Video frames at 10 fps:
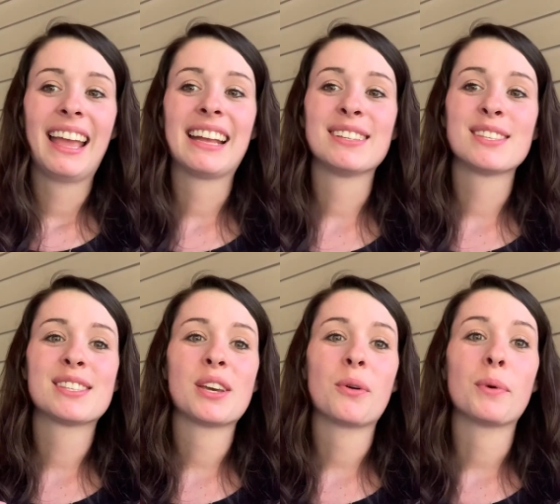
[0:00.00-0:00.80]
And
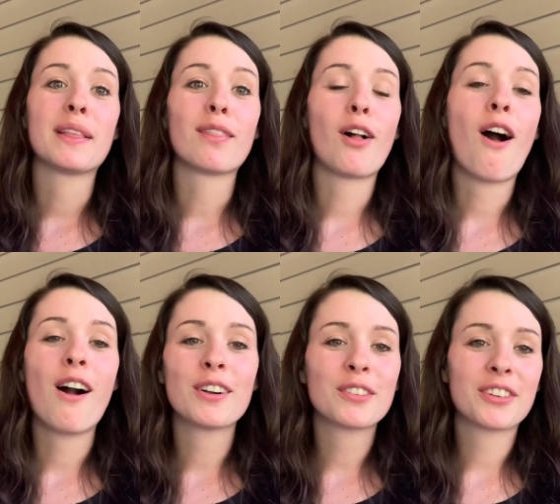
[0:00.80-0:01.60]
so we
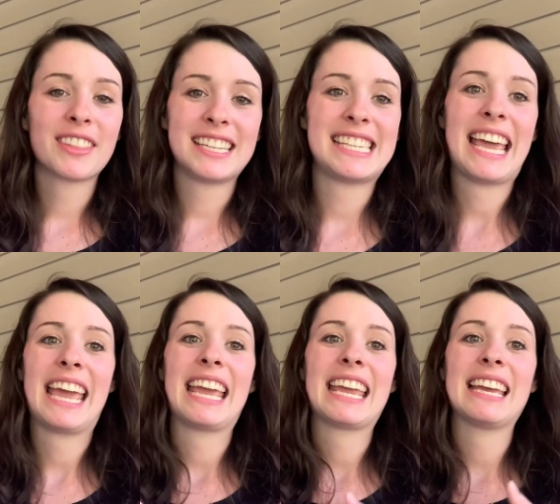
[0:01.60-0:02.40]
long for the
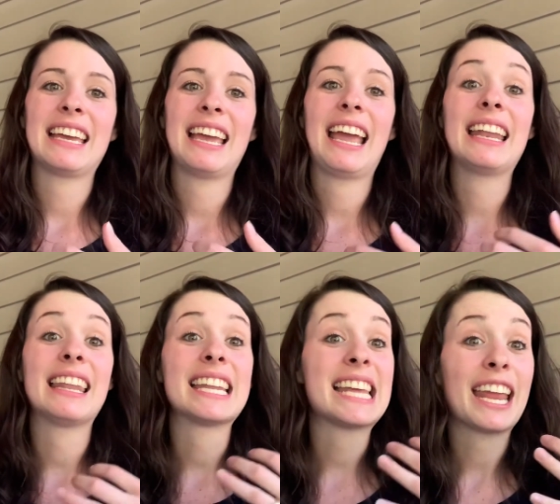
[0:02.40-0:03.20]
day, and
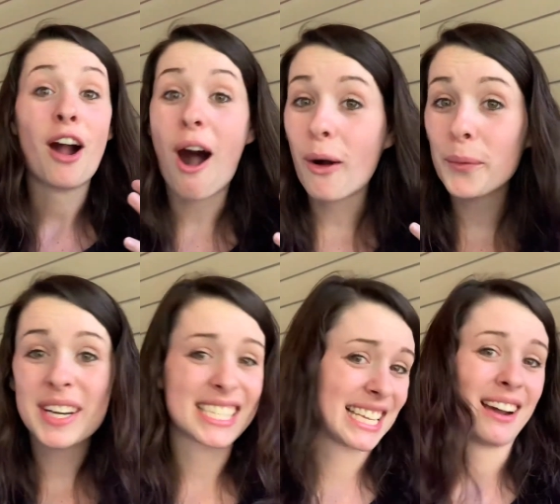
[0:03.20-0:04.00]
the day
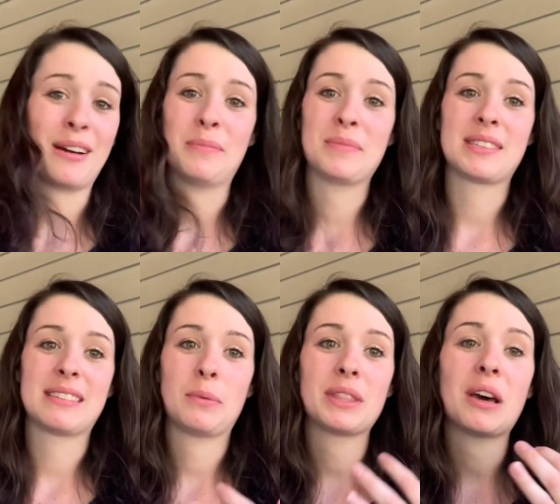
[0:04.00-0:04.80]
always comes
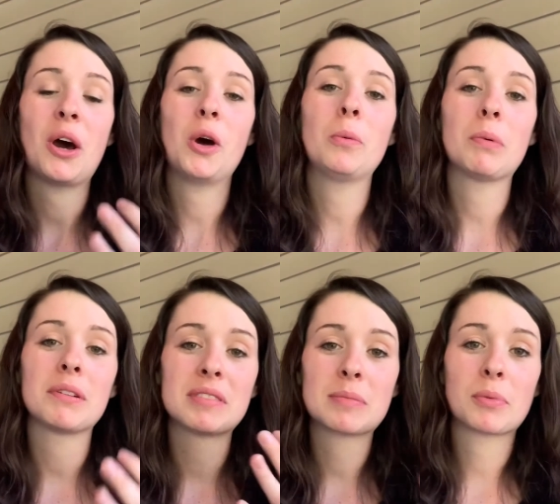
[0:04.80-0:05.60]
when the hope
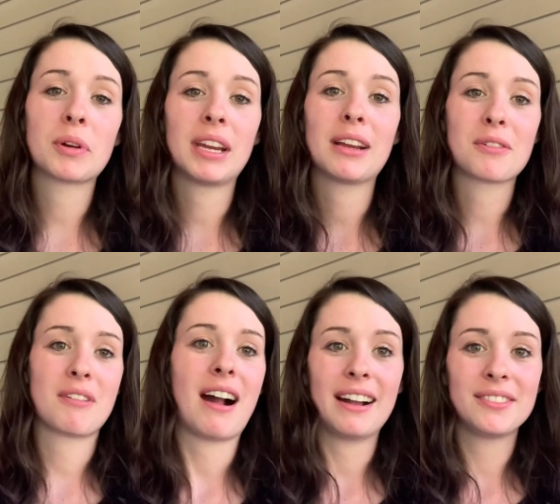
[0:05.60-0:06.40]
of spring
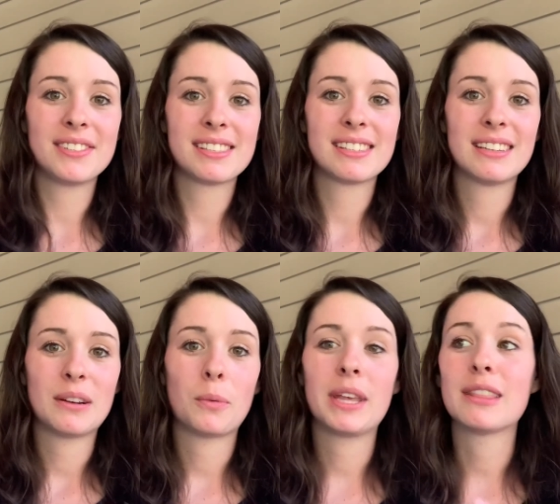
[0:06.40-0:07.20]
arrives.
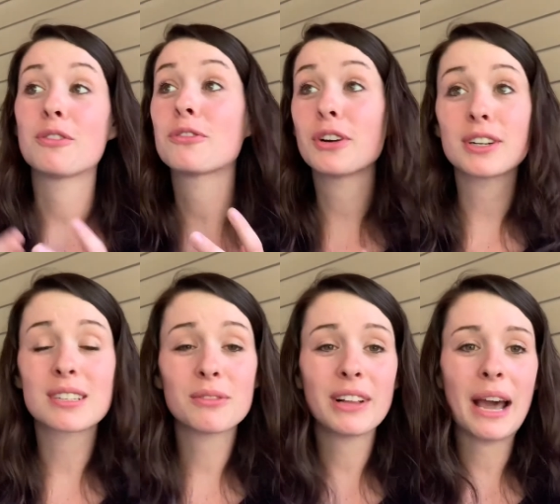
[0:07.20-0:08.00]
When the
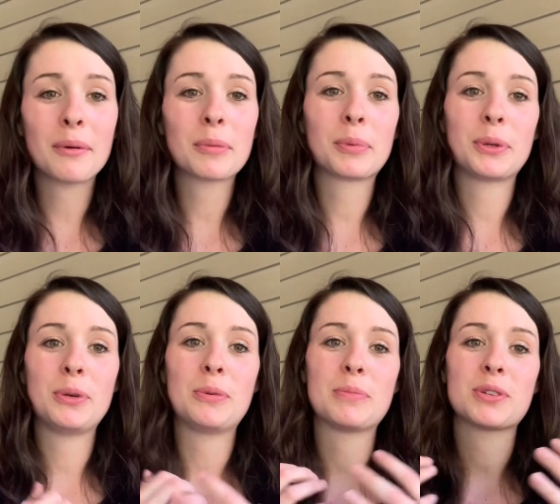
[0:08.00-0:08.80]
first flower
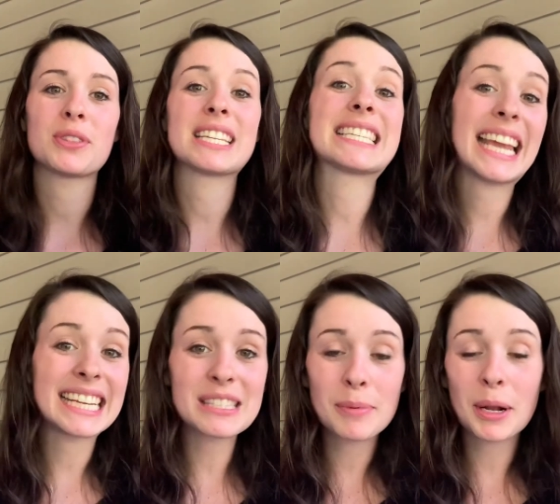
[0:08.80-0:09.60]
blooms or the
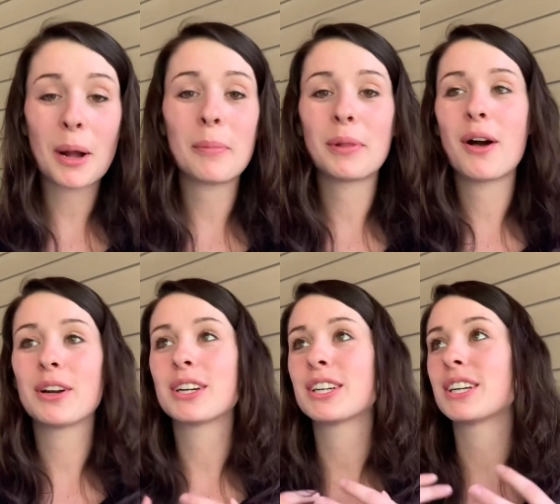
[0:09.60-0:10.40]
days become
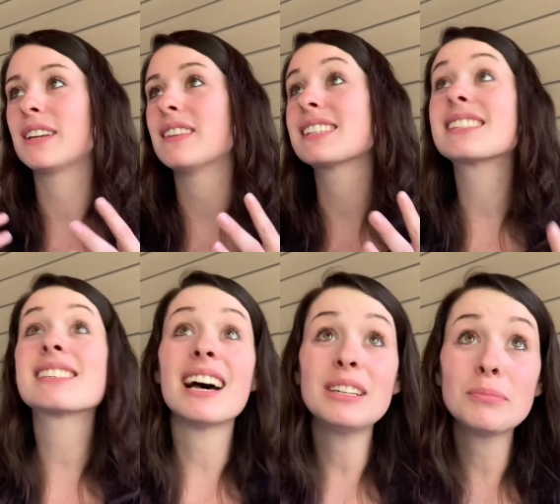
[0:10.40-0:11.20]
longer and the
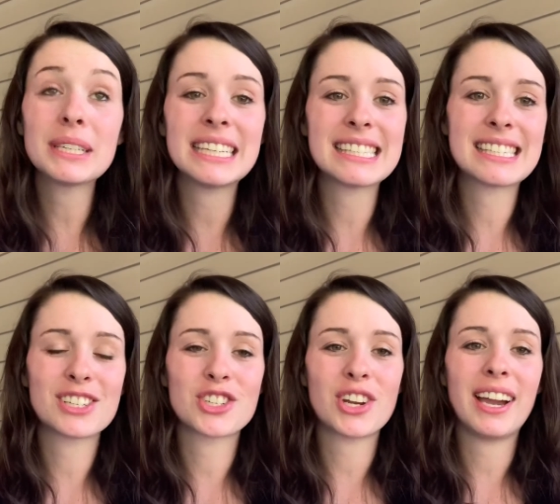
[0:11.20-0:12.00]
sun begins to
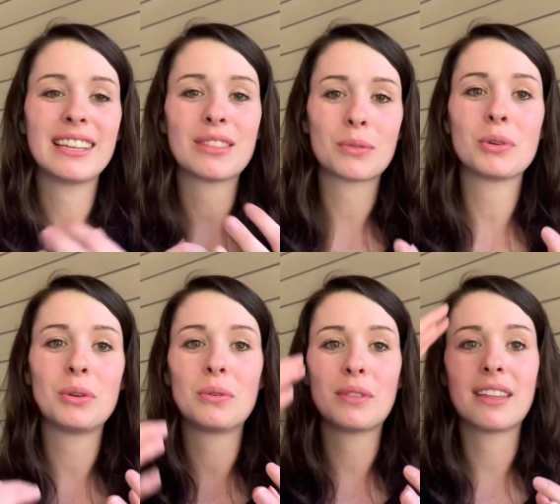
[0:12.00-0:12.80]
shine
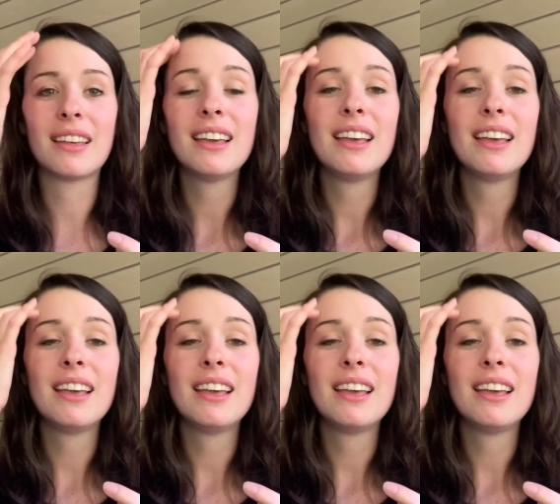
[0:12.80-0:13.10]
through, That